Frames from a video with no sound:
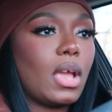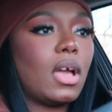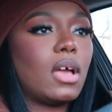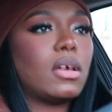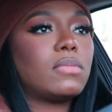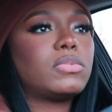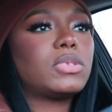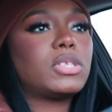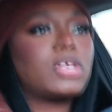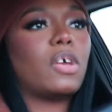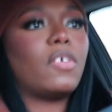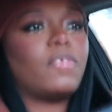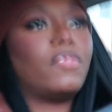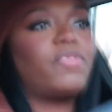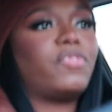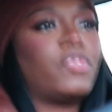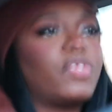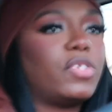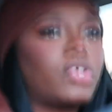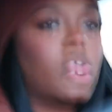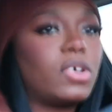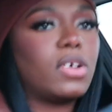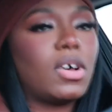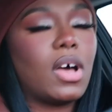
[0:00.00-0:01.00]
i'm so
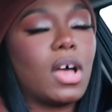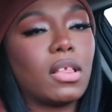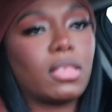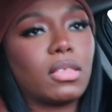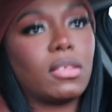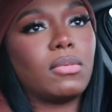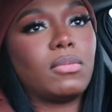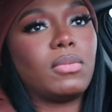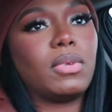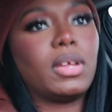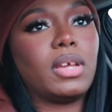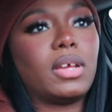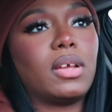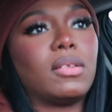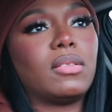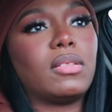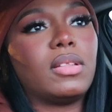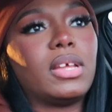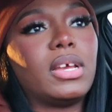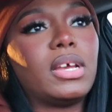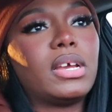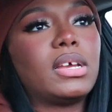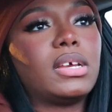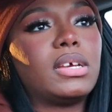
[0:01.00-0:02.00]
full of the damn
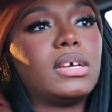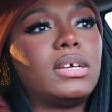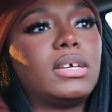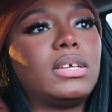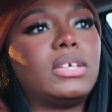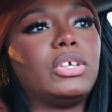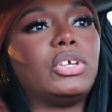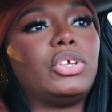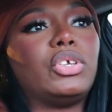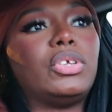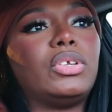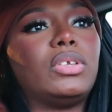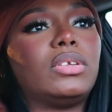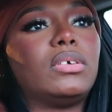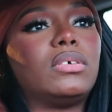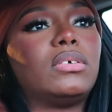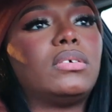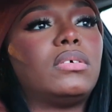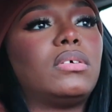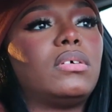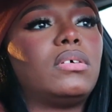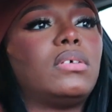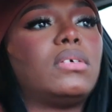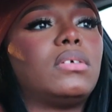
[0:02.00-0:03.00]
liquor and
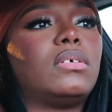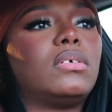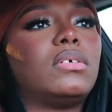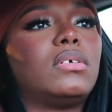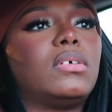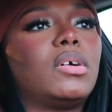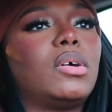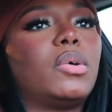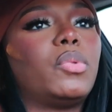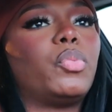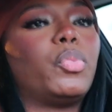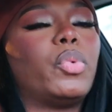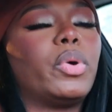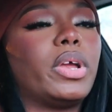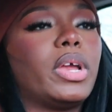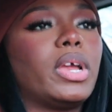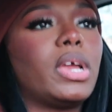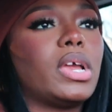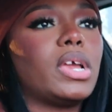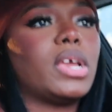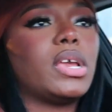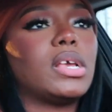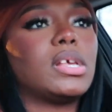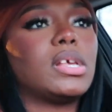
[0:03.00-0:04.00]
uh, um, wine